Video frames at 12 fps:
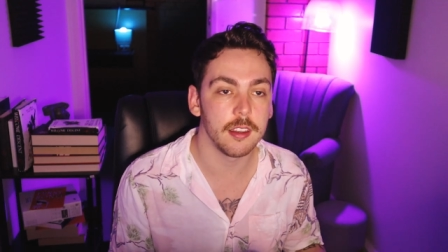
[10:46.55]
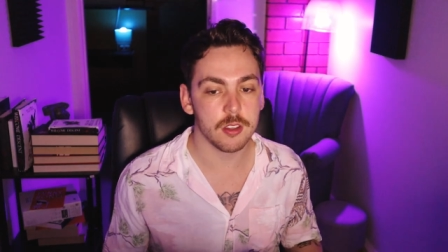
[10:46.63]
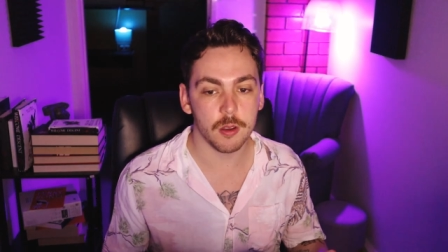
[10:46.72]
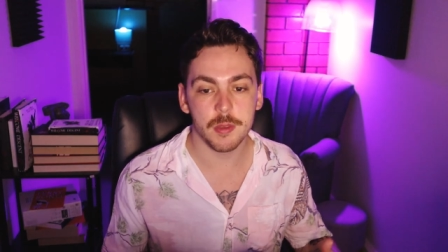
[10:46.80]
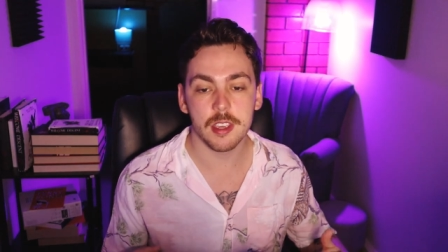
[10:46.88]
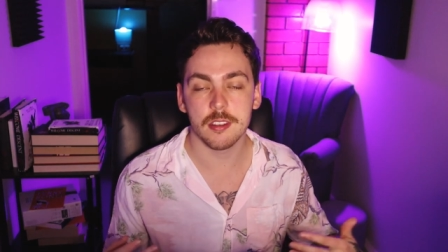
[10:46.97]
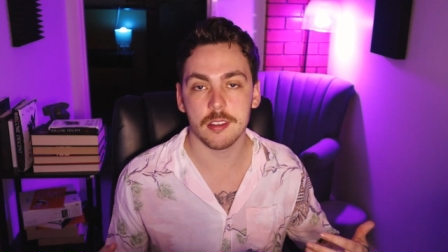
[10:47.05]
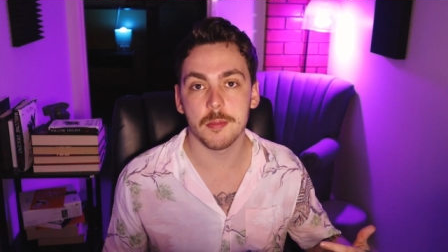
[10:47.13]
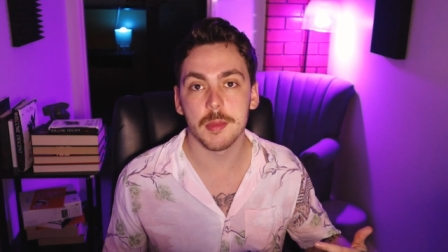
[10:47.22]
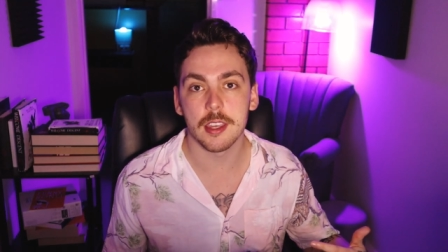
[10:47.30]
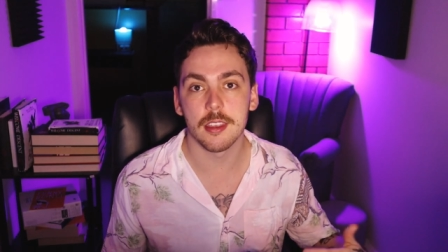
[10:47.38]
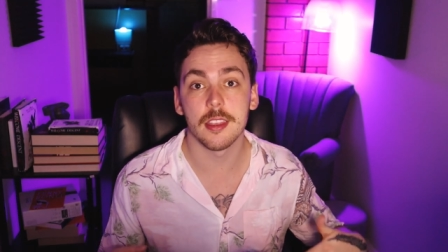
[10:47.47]
It's obvious
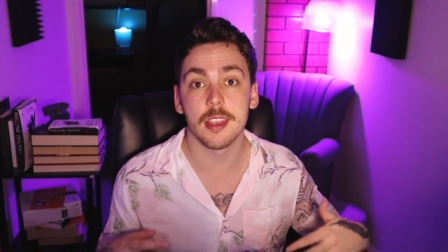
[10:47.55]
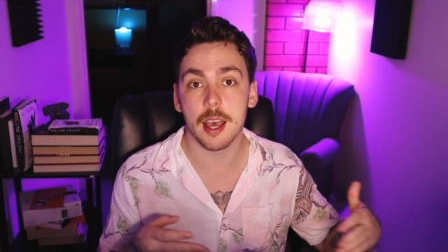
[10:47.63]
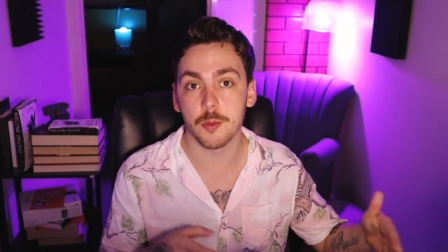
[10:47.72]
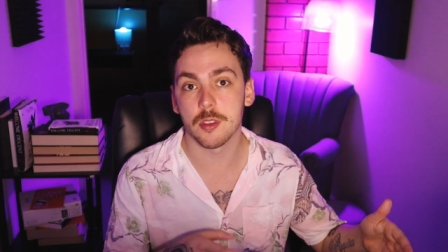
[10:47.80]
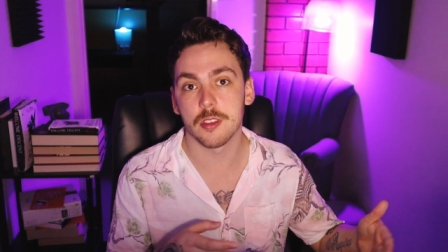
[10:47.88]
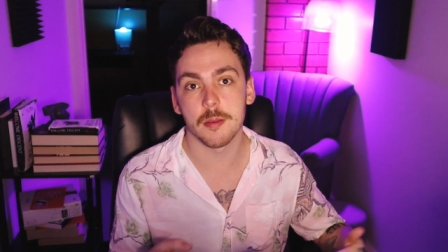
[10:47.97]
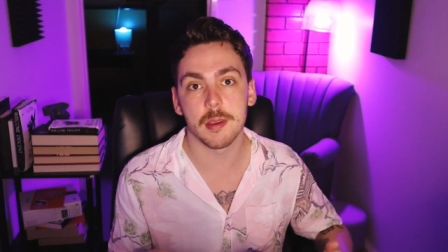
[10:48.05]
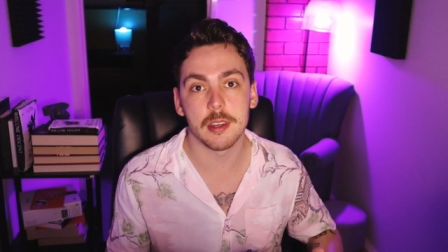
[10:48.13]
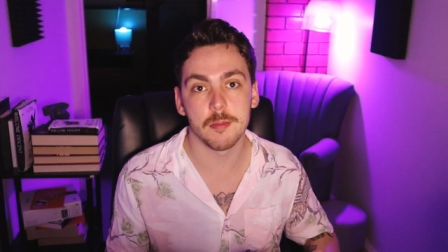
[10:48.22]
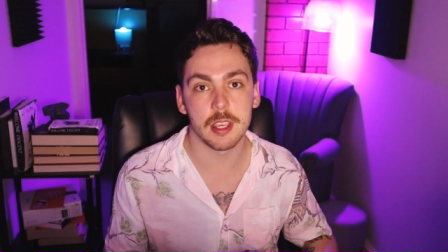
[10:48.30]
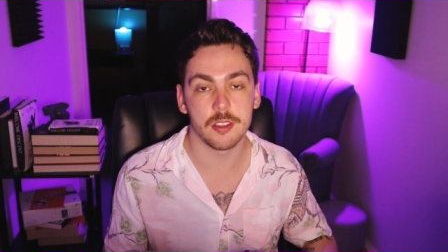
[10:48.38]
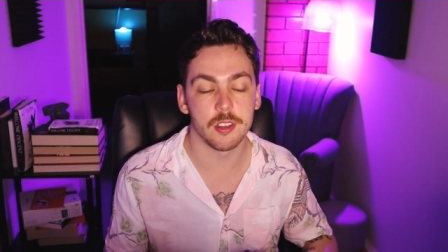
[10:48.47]
to me that that was the
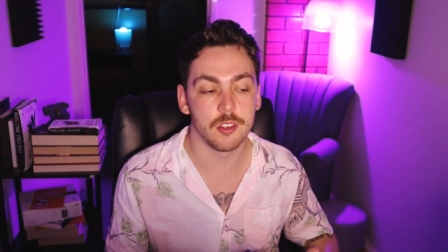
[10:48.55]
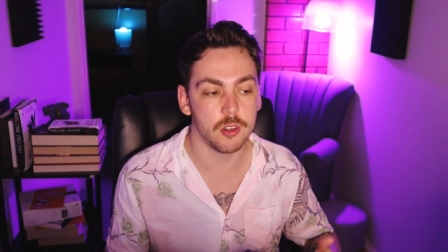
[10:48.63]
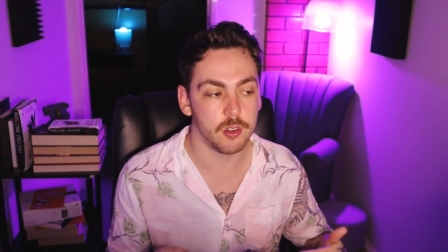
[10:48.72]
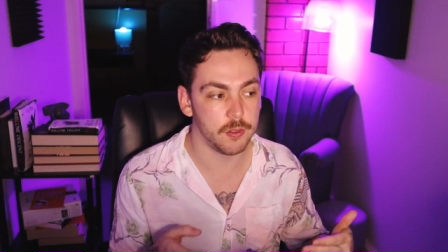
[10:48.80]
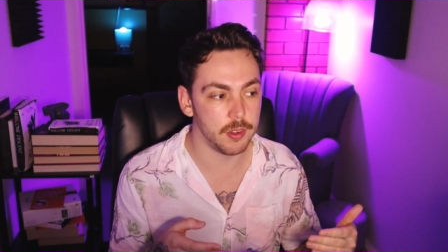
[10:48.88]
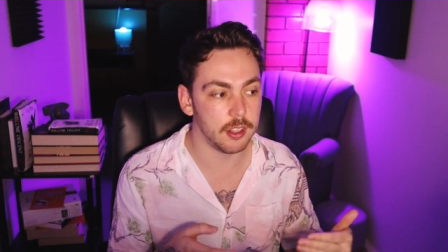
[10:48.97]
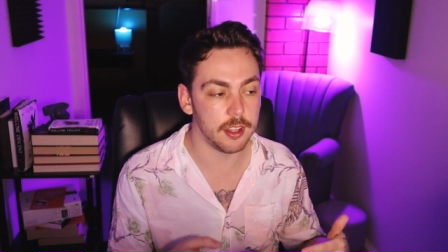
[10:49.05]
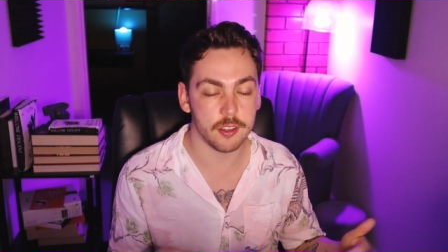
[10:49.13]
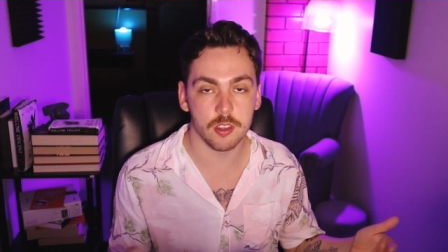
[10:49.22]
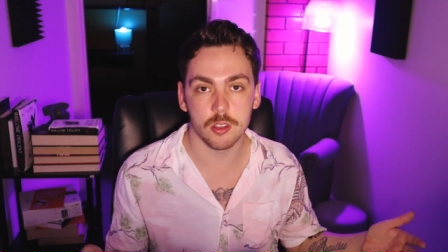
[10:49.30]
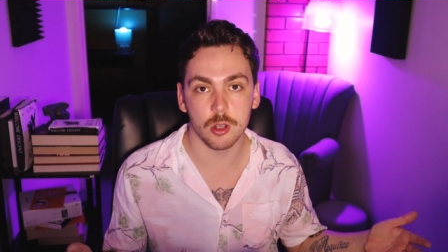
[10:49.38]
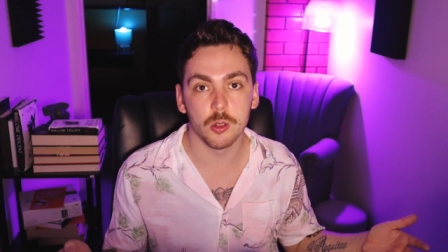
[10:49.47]
main message of
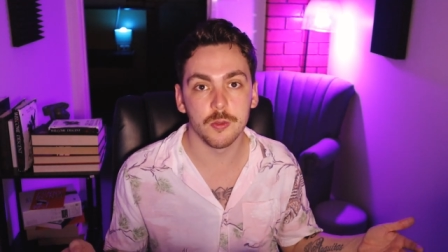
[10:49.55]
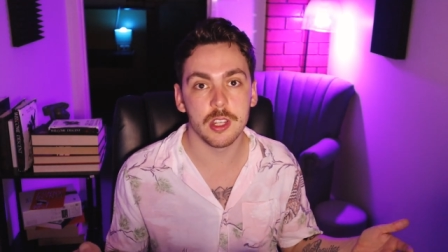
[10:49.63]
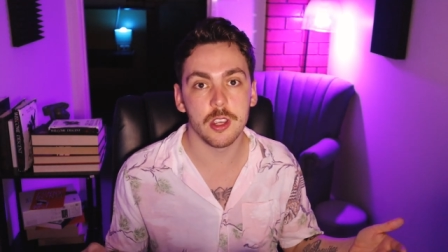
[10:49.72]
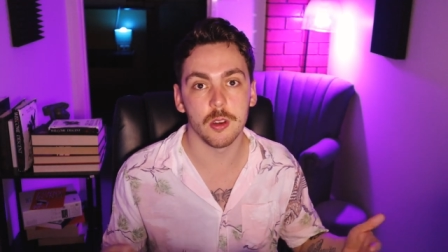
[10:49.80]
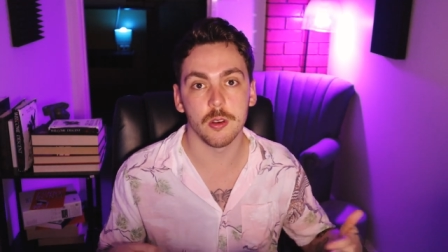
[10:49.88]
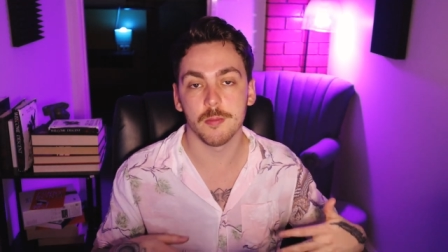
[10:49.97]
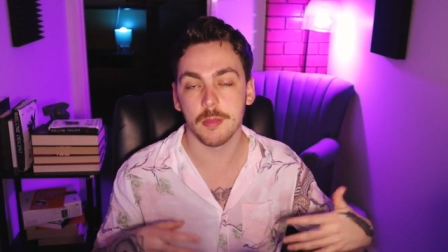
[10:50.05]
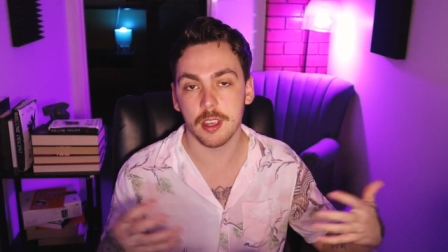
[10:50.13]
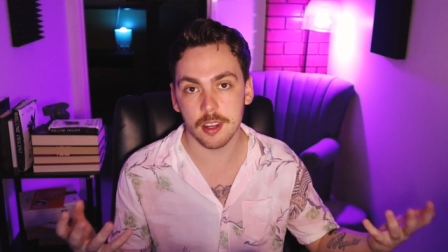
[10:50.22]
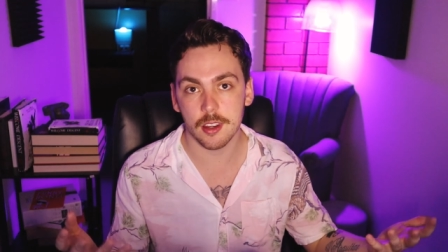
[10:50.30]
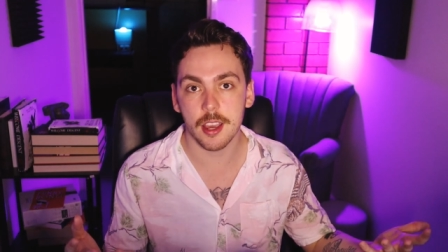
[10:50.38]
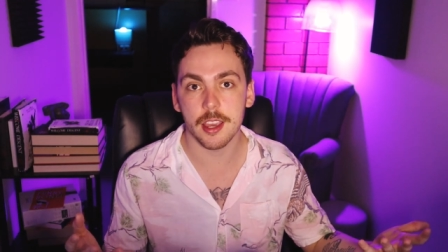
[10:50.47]
Alexa's whole video,
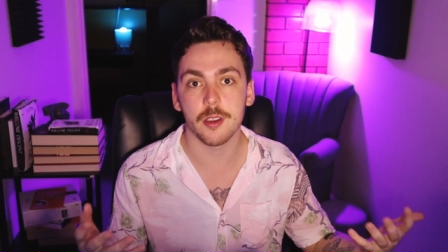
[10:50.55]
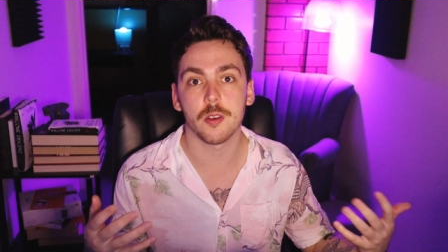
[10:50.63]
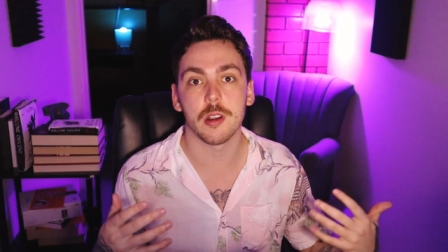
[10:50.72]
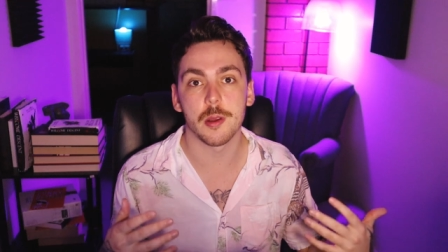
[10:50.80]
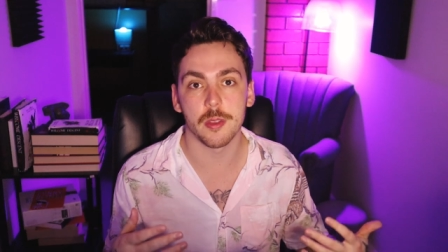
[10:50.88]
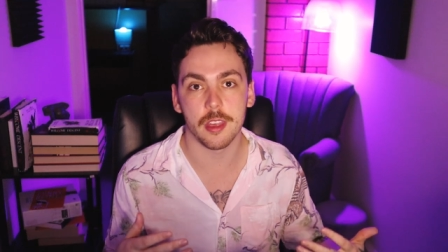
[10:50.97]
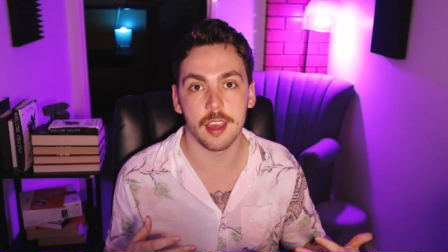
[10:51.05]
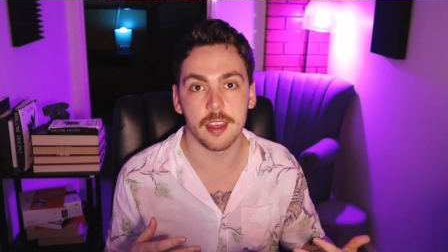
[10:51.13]
and I agree with